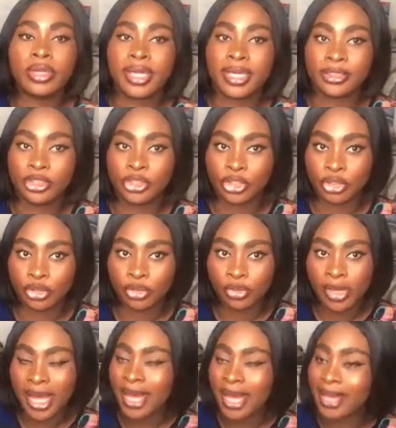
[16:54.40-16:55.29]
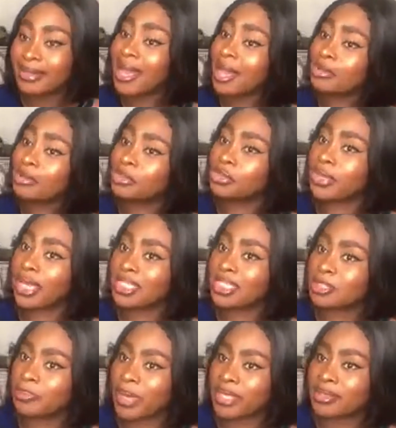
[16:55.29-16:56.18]
look at you?
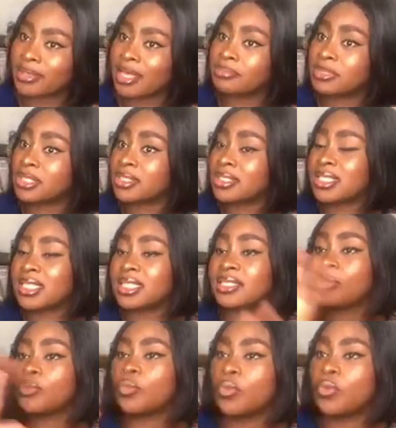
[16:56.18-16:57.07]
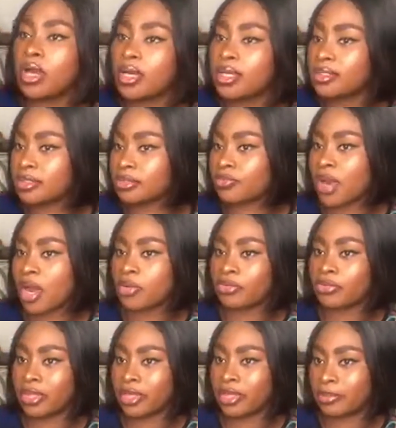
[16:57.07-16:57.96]
And how do you expect them to see the
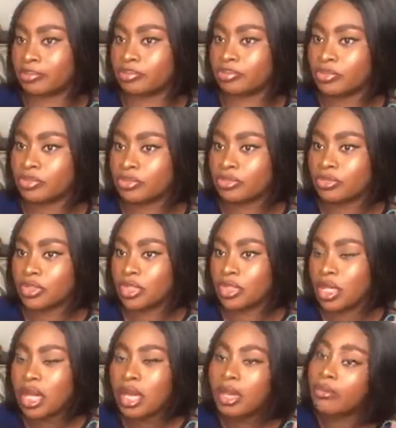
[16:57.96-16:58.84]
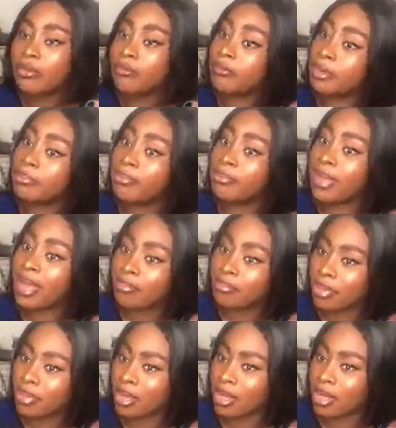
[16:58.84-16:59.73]
world around them?
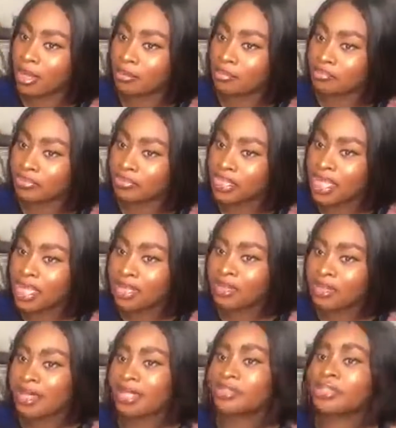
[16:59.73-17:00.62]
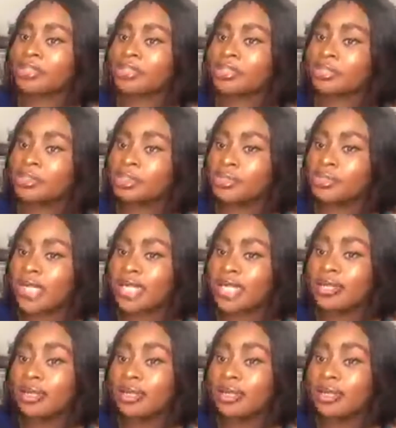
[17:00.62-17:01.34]
Remember that